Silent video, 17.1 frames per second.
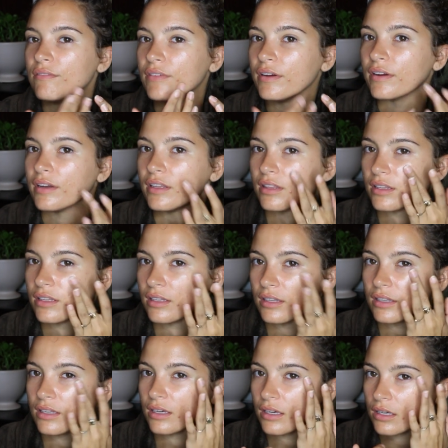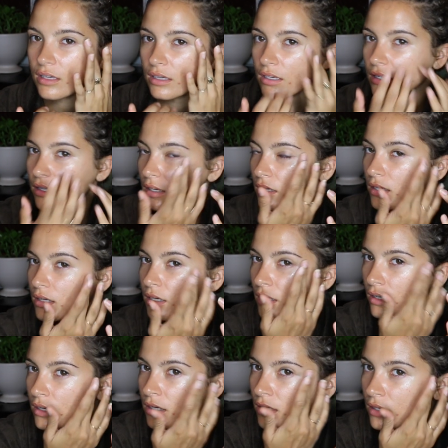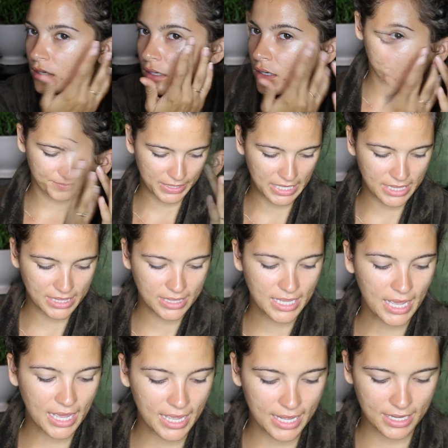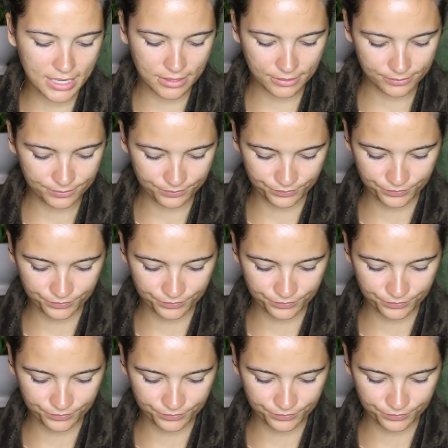very thinly. And then